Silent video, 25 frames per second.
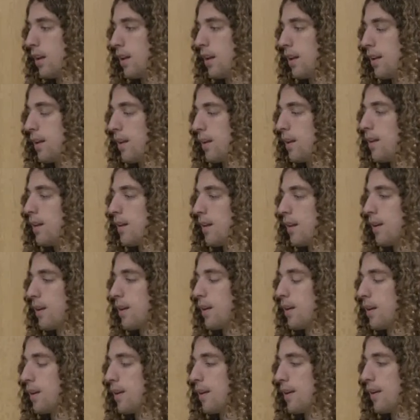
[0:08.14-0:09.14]

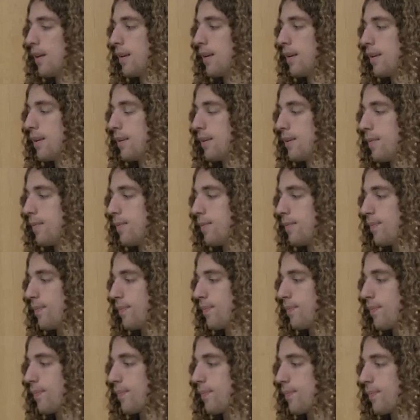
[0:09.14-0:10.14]

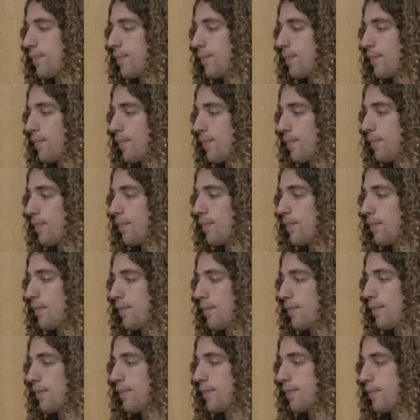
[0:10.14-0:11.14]

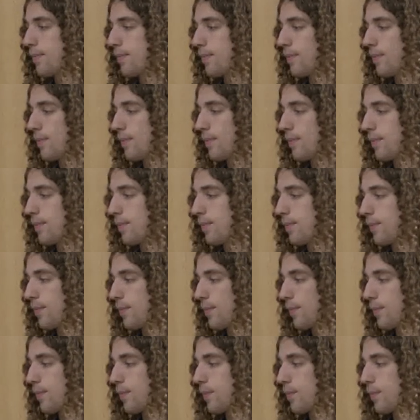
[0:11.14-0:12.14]

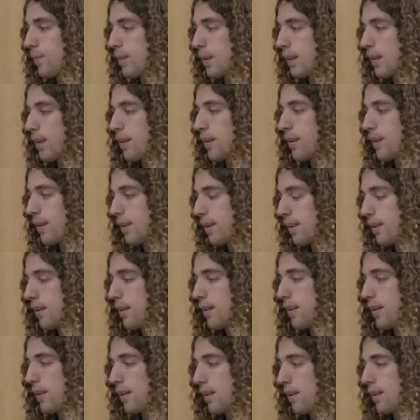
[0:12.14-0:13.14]

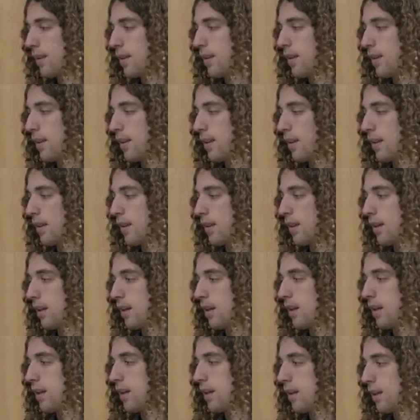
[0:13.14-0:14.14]

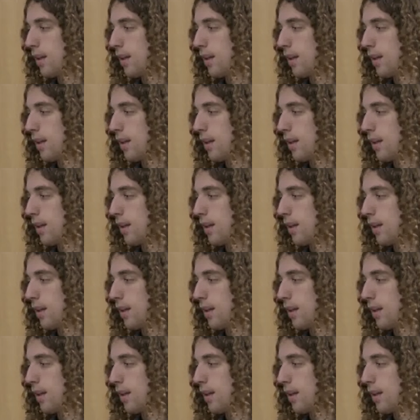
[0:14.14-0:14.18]
This person isn't speaking.